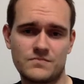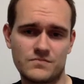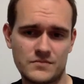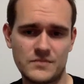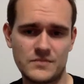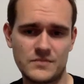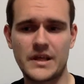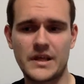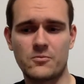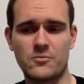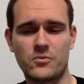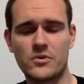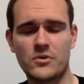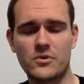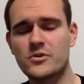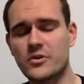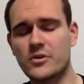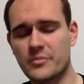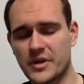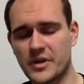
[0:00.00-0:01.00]
Yeah,
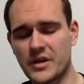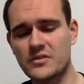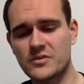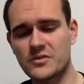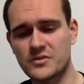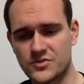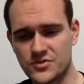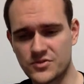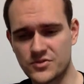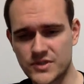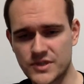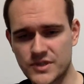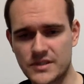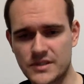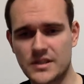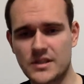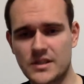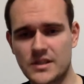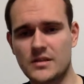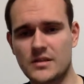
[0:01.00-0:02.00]
we're going to be
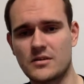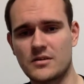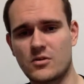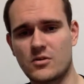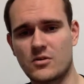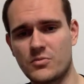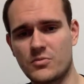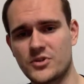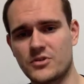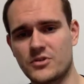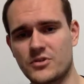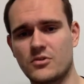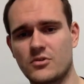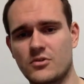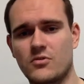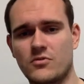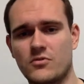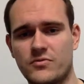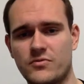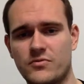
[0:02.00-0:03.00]
introducing the option
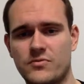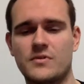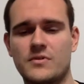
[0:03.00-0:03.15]
of